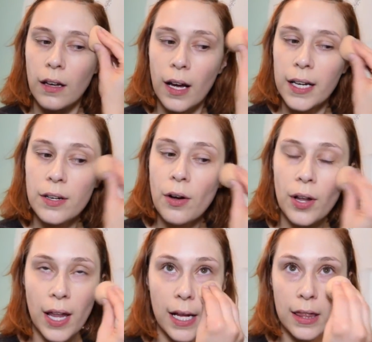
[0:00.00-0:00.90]
I know
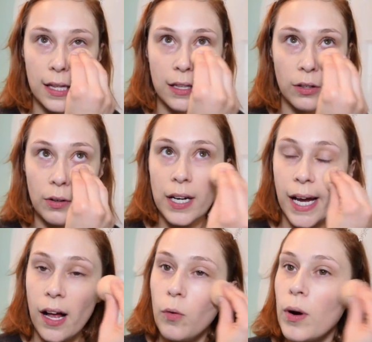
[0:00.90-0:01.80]
like the
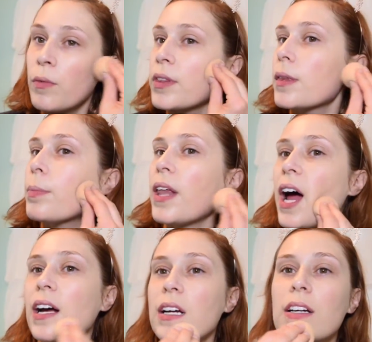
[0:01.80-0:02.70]
L'Oreal one with the
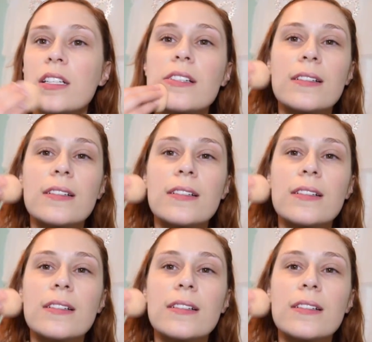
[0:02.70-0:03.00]
black